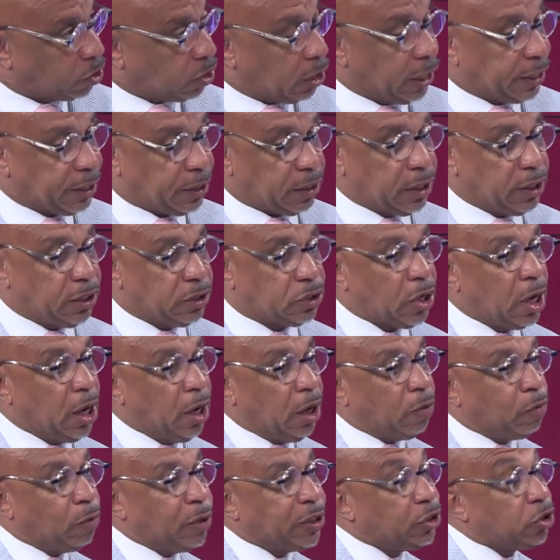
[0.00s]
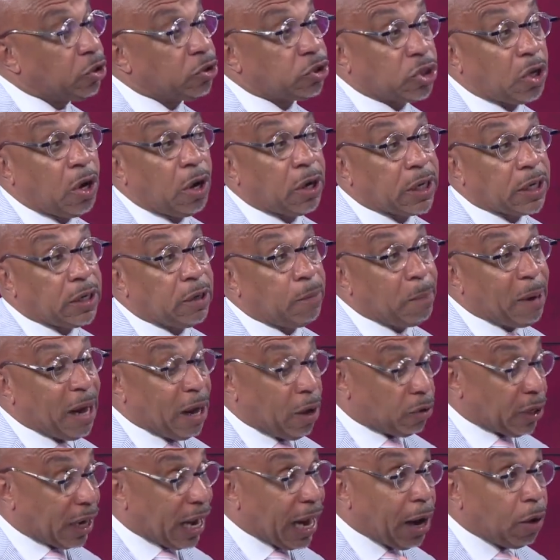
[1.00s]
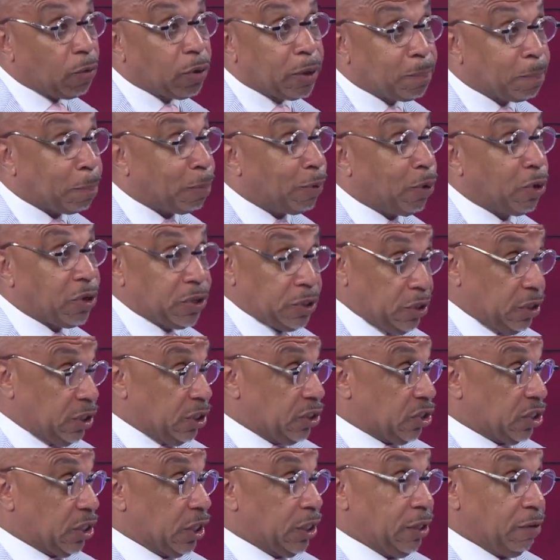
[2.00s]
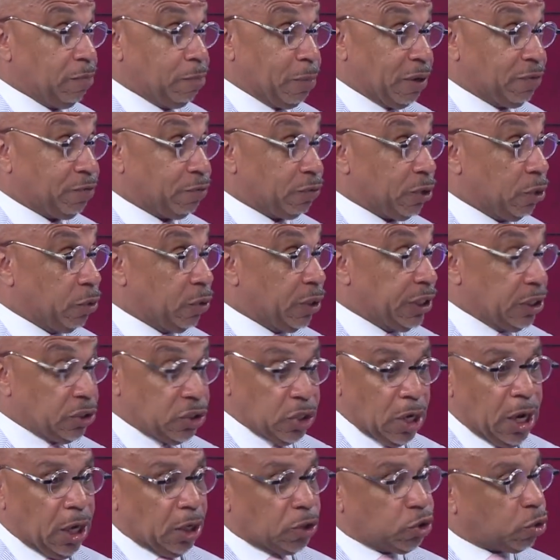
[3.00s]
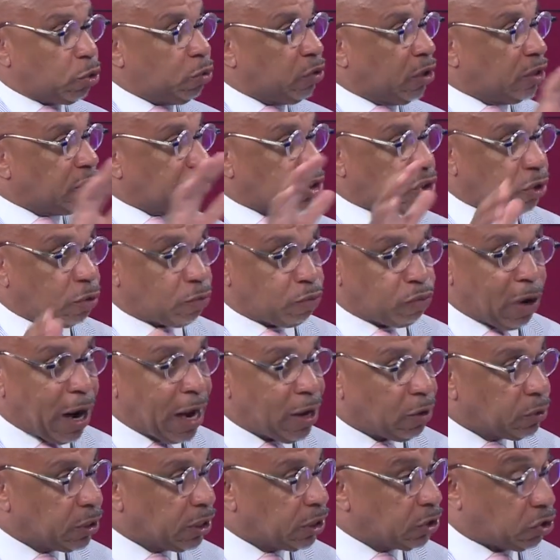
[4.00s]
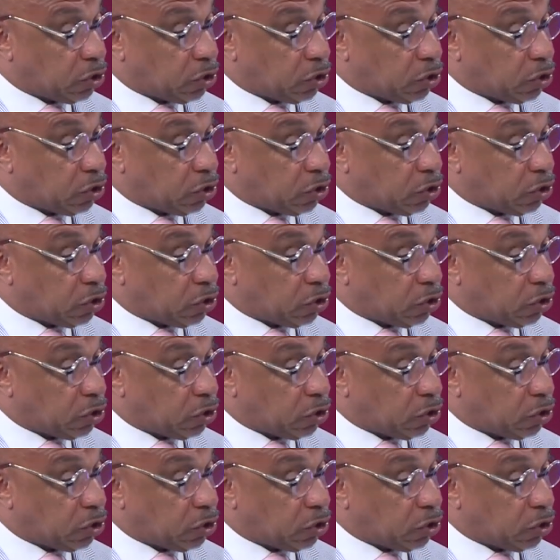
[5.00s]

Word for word: like this, when you're talking about how important the city of Buffalo is to the surrounding